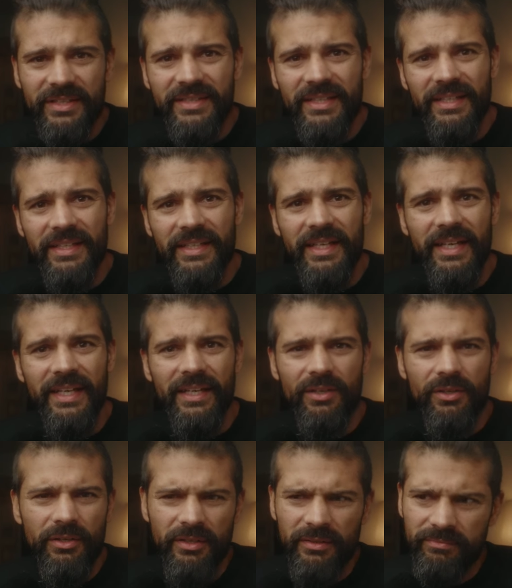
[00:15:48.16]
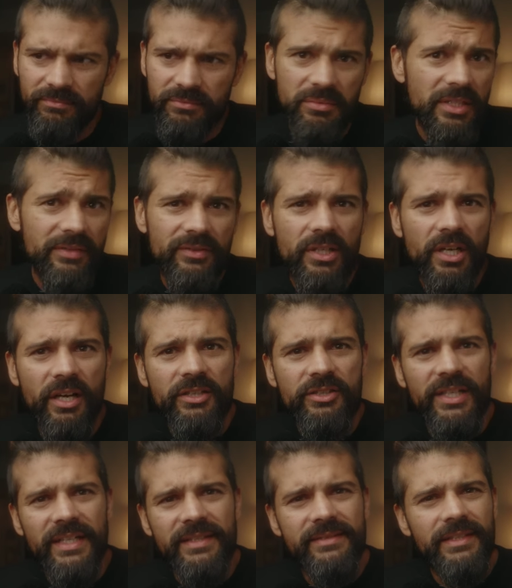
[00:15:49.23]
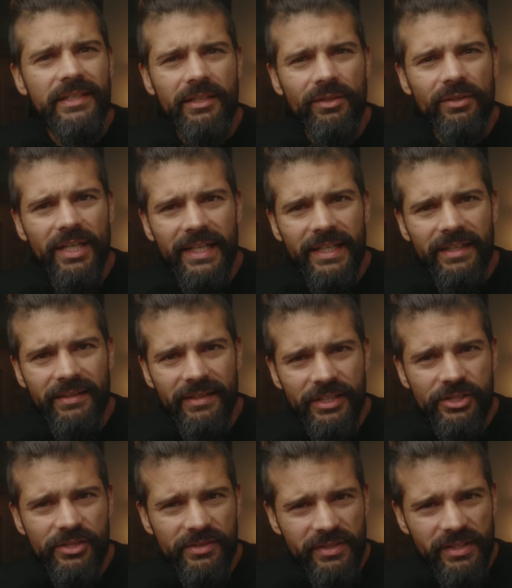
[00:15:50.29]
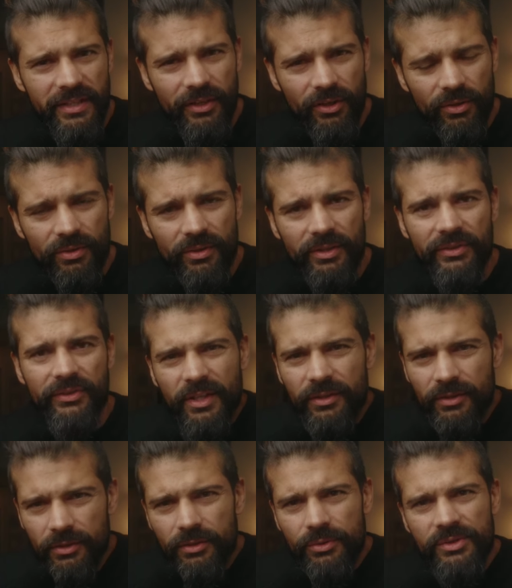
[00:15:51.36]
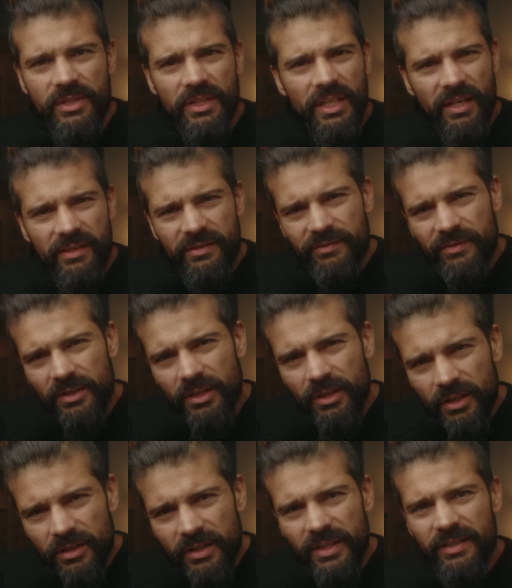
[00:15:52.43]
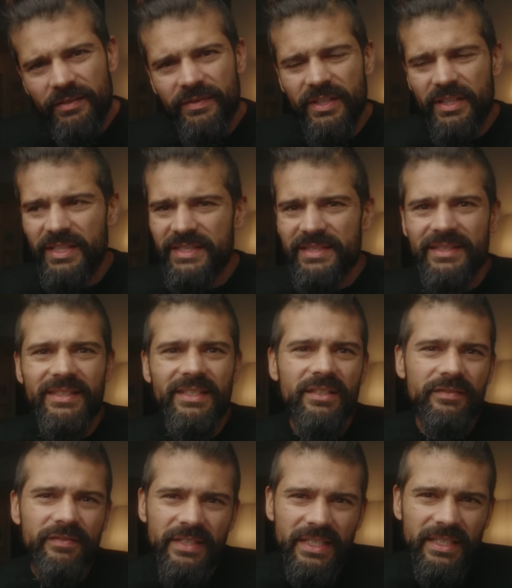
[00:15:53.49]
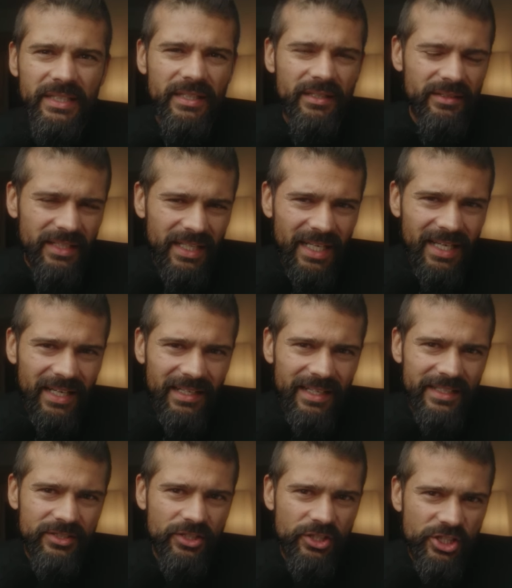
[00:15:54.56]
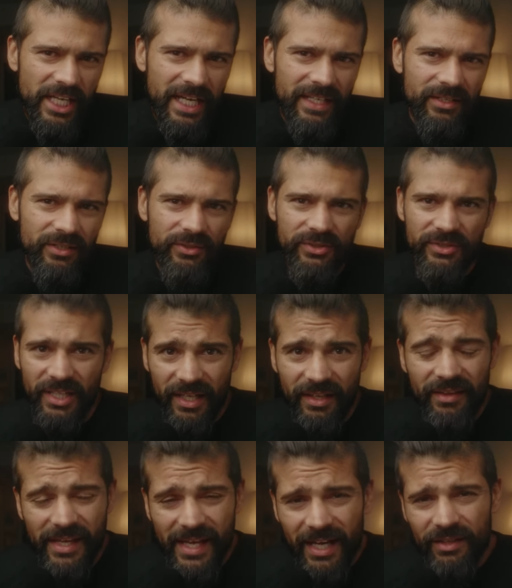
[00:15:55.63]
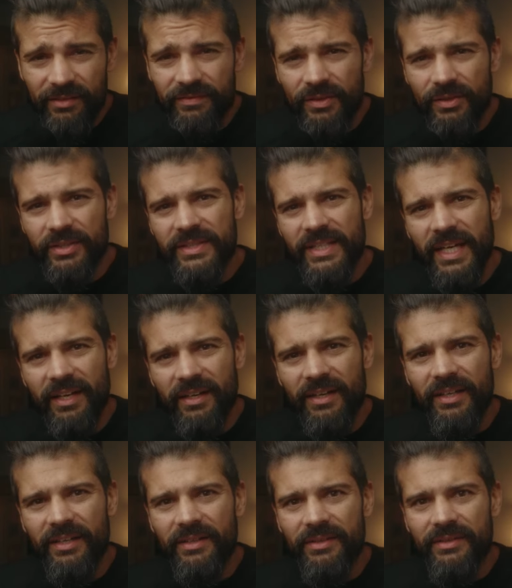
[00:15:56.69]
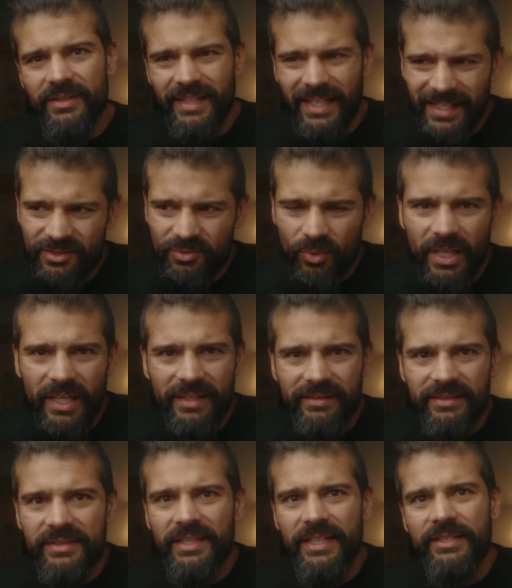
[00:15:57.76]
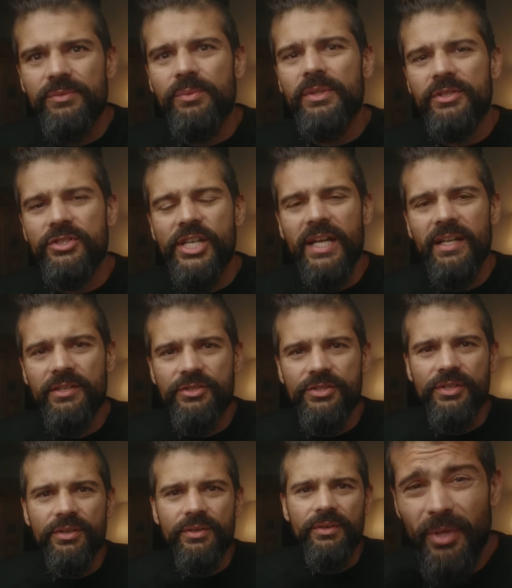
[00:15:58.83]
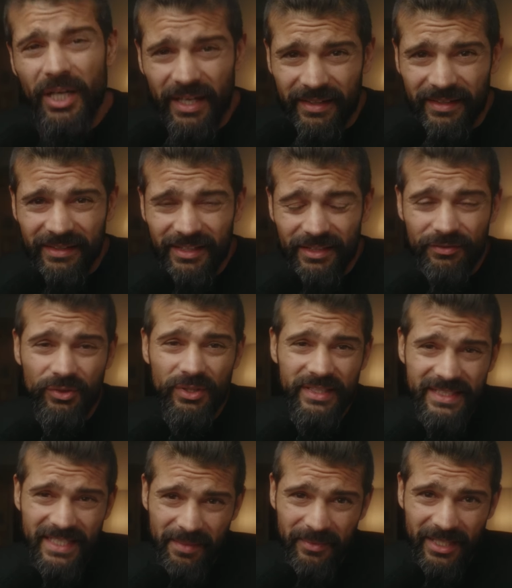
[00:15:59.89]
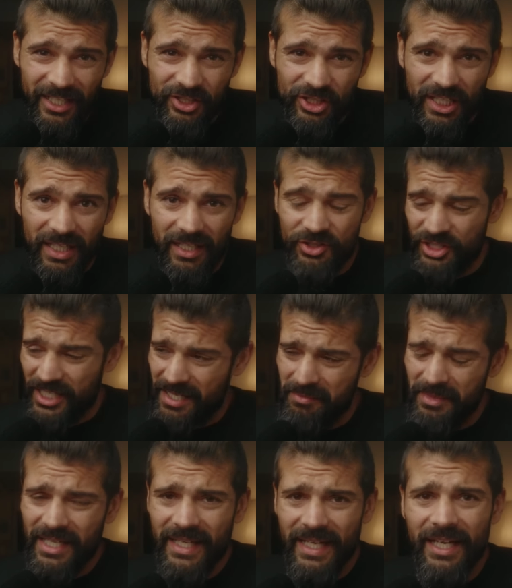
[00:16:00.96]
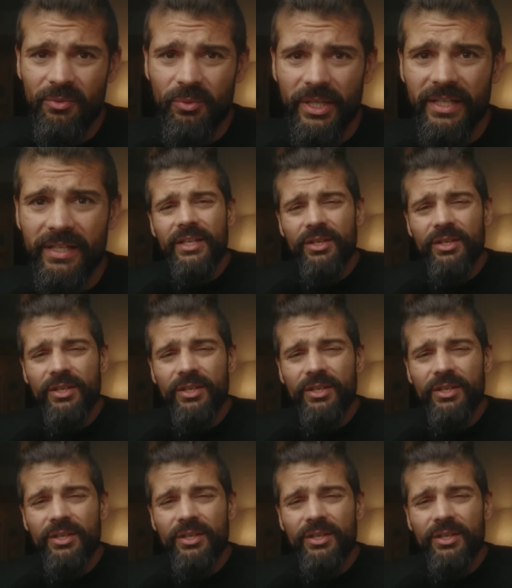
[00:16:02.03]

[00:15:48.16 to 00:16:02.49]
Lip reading: a sunny day or in even contrasty low-light conditions indoors. You lose a lot of the look if there isn't enough detail in the highlights or shadows in the out-of-focus areas, and that's why this lens will challenge you. But if you accept that challenge and make headway,